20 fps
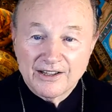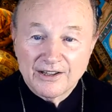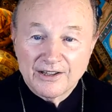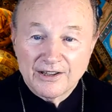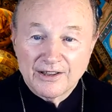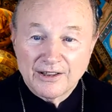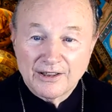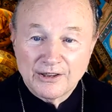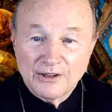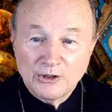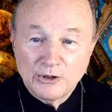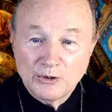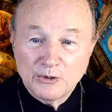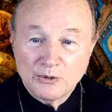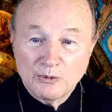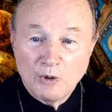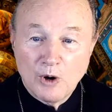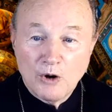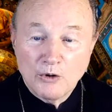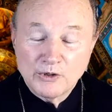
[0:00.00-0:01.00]
you
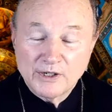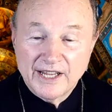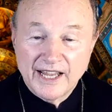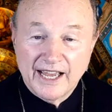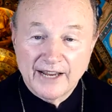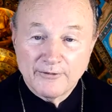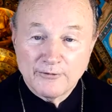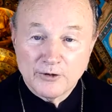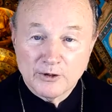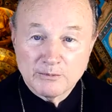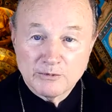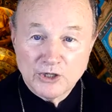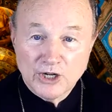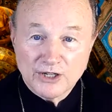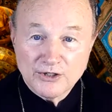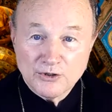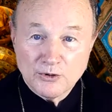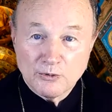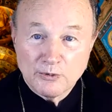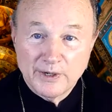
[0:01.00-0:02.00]
won't get from just
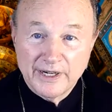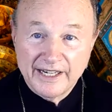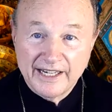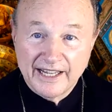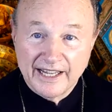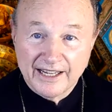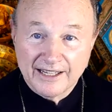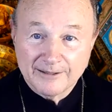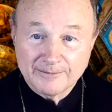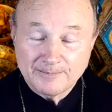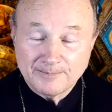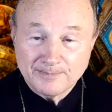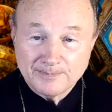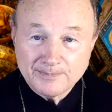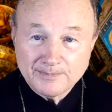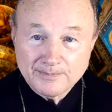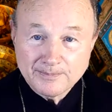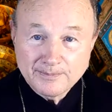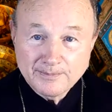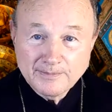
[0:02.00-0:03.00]
reading.
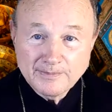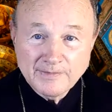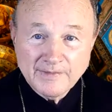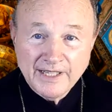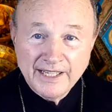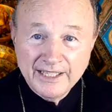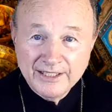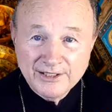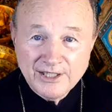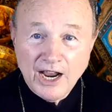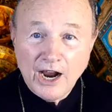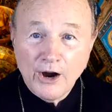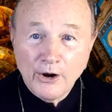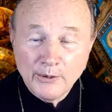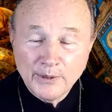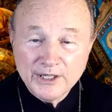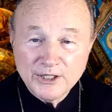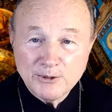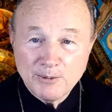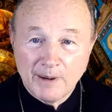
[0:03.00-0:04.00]
It's our
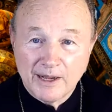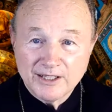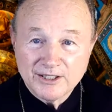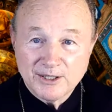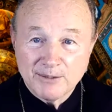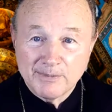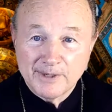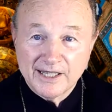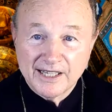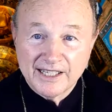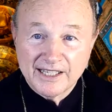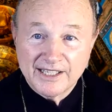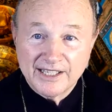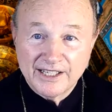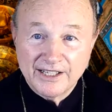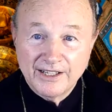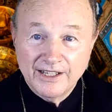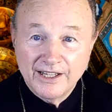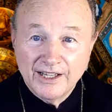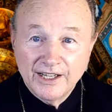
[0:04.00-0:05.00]

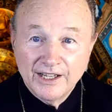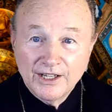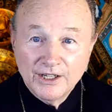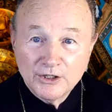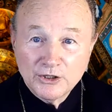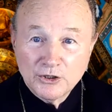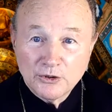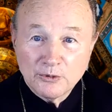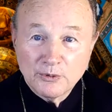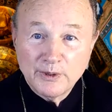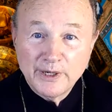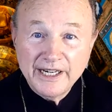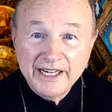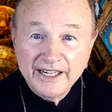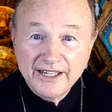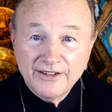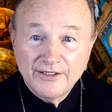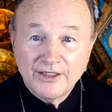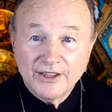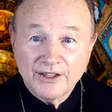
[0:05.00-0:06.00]
responsibility to
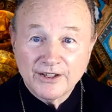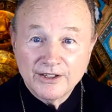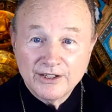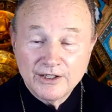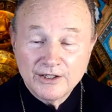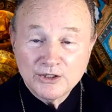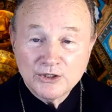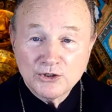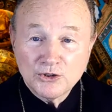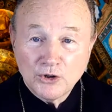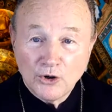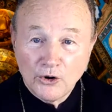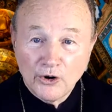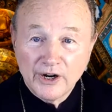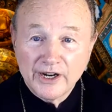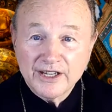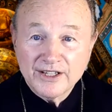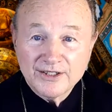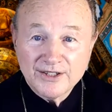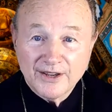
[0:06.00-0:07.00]
read the
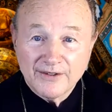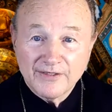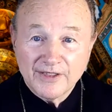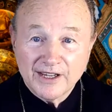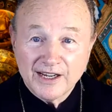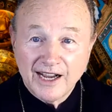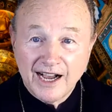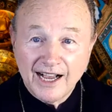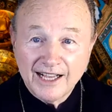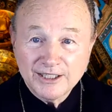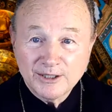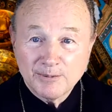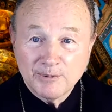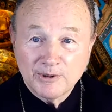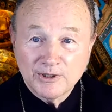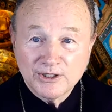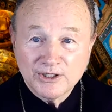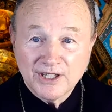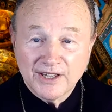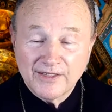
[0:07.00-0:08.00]
stories of the
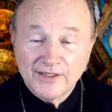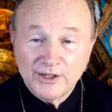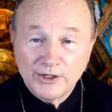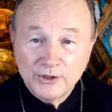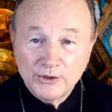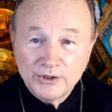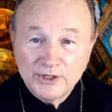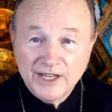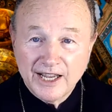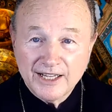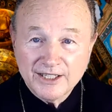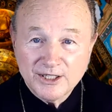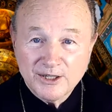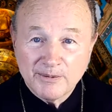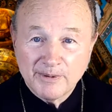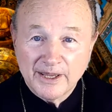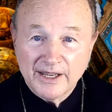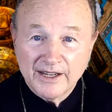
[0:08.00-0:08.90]
Gospels and the New Testament,